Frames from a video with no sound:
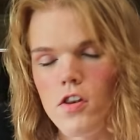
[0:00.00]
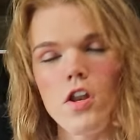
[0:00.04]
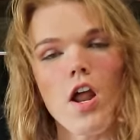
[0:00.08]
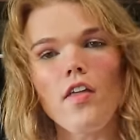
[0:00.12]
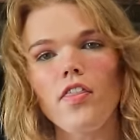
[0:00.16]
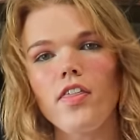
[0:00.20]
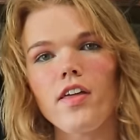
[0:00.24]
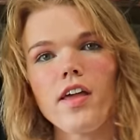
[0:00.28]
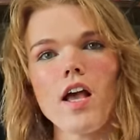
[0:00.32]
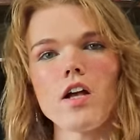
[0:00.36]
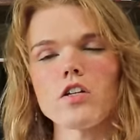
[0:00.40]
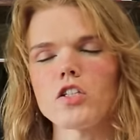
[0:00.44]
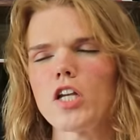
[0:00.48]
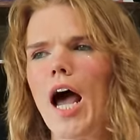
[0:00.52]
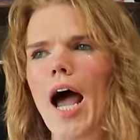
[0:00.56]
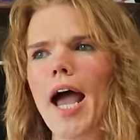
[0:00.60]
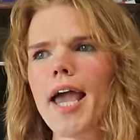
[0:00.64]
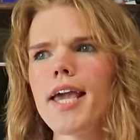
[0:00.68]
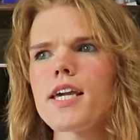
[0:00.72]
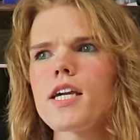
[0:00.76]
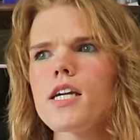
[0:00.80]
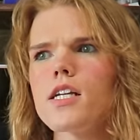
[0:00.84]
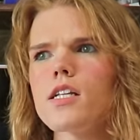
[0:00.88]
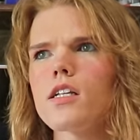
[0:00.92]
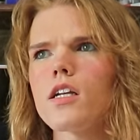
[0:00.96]
nothing else,
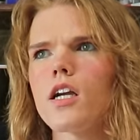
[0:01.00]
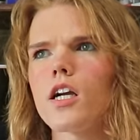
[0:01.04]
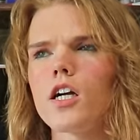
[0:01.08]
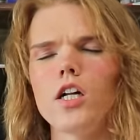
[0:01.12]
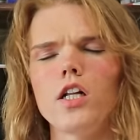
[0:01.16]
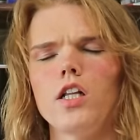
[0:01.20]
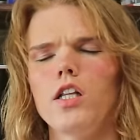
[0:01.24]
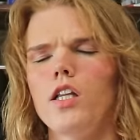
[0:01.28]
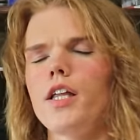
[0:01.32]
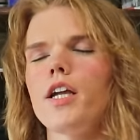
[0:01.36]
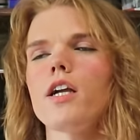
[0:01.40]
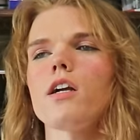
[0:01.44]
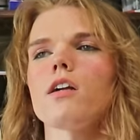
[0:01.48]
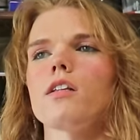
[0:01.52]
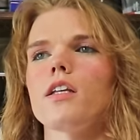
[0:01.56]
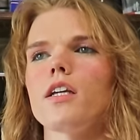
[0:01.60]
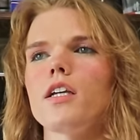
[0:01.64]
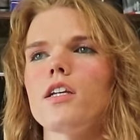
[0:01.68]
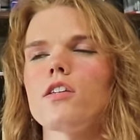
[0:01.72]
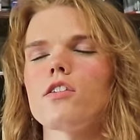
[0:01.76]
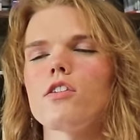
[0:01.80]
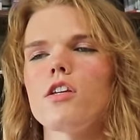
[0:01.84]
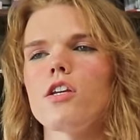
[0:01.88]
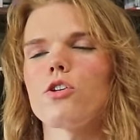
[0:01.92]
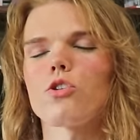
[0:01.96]
I can
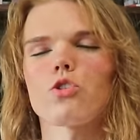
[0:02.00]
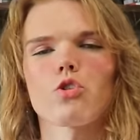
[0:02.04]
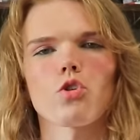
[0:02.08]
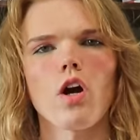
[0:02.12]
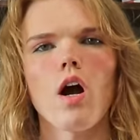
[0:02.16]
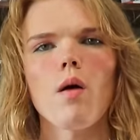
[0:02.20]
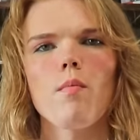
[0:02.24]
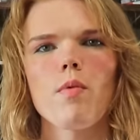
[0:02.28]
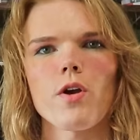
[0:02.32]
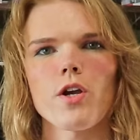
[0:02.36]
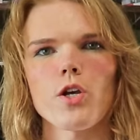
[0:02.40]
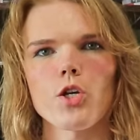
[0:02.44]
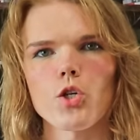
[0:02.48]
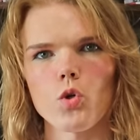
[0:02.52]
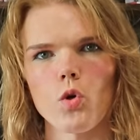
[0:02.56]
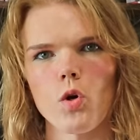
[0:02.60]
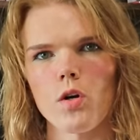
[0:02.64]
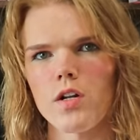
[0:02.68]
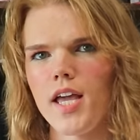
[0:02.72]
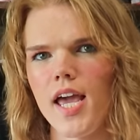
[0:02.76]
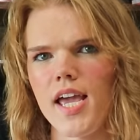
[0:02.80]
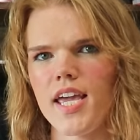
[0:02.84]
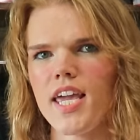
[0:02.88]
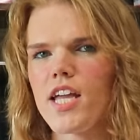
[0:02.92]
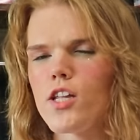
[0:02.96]
clearly see Strawberry
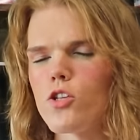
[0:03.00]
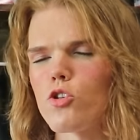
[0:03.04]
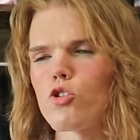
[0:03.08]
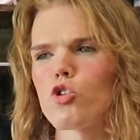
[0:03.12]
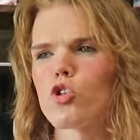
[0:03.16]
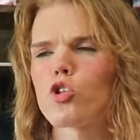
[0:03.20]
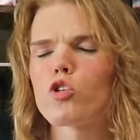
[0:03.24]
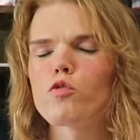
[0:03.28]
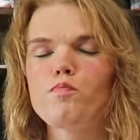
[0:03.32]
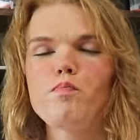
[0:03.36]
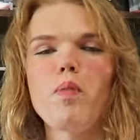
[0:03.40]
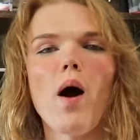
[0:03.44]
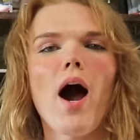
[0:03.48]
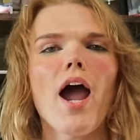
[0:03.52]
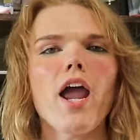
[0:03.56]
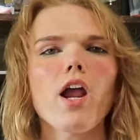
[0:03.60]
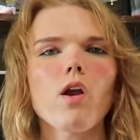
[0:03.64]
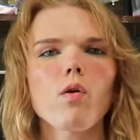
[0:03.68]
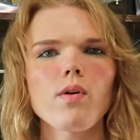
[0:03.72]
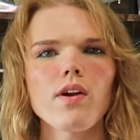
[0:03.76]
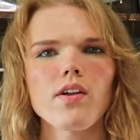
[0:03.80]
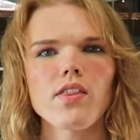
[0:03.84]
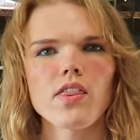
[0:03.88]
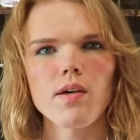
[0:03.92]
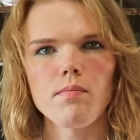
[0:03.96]
Shortcake
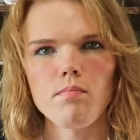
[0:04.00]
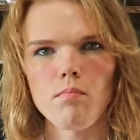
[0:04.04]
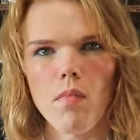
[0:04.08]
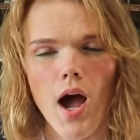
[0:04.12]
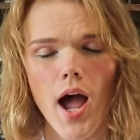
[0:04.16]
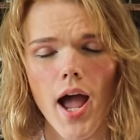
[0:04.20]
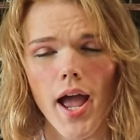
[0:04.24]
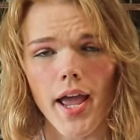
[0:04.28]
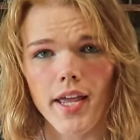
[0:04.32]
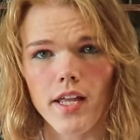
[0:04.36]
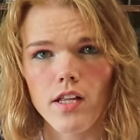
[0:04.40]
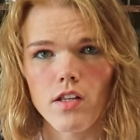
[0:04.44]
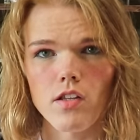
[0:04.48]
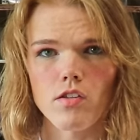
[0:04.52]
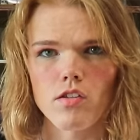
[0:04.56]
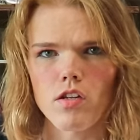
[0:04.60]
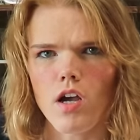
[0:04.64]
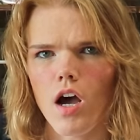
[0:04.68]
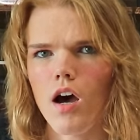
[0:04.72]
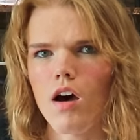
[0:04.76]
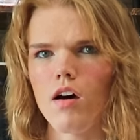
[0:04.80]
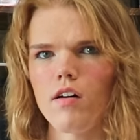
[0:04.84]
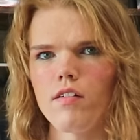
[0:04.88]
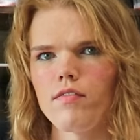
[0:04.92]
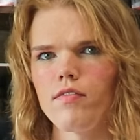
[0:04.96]
inspiring the minds
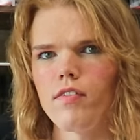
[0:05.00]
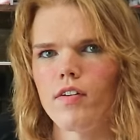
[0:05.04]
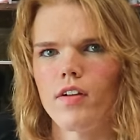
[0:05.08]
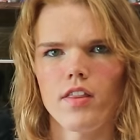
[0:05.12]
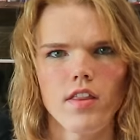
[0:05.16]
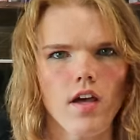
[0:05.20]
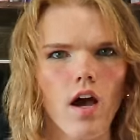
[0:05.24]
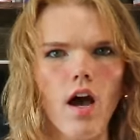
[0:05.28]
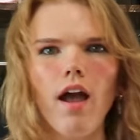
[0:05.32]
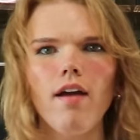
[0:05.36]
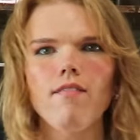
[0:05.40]
of